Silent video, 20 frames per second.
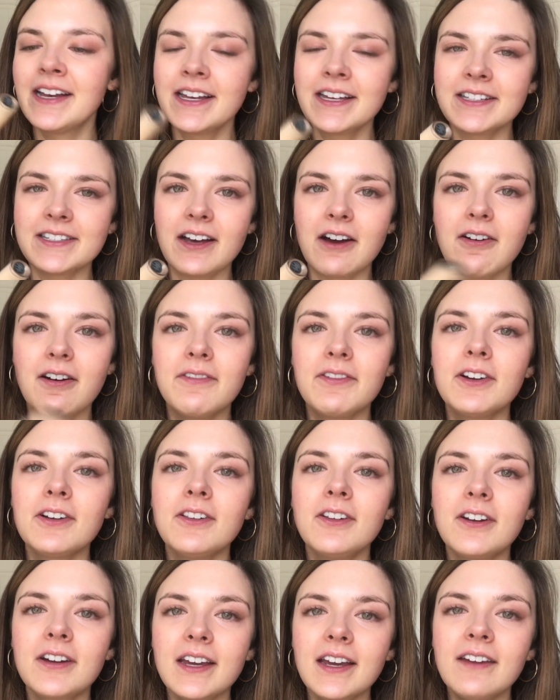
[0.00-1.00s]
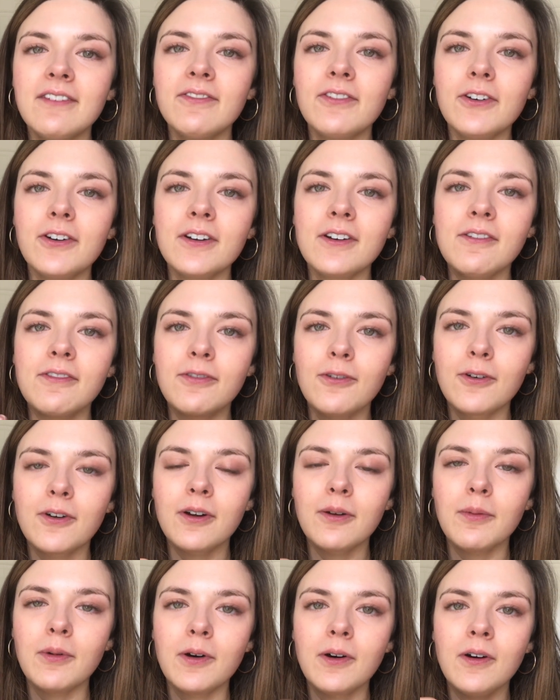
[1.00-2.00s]
So if you're looking for an
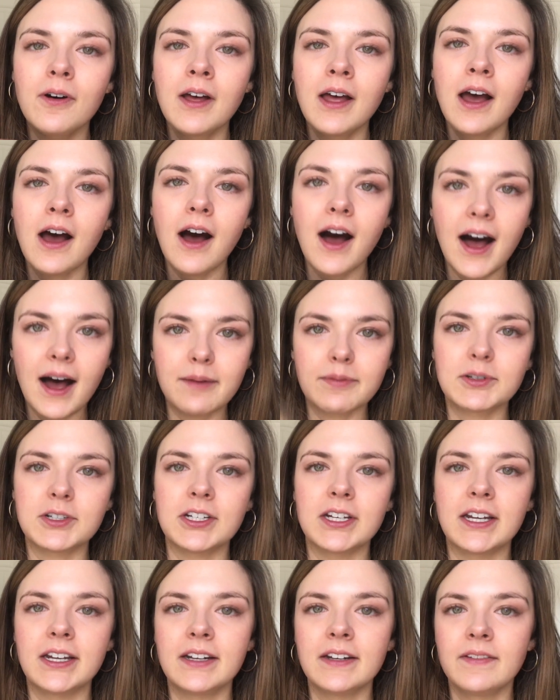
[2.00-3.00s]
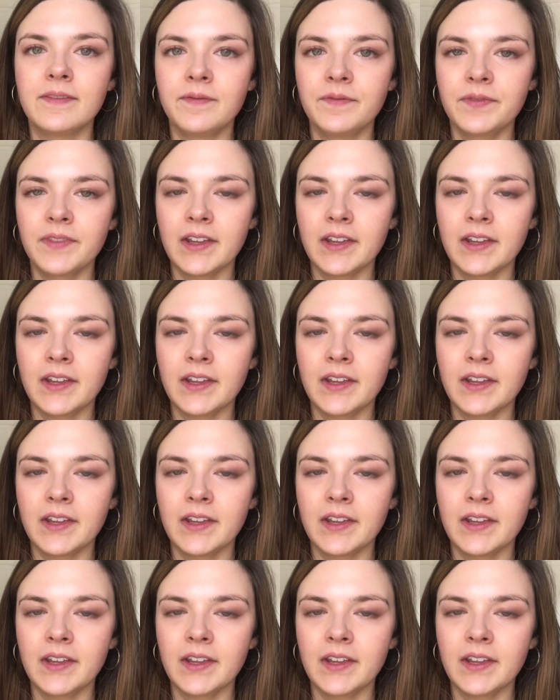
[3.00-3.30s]
affordable option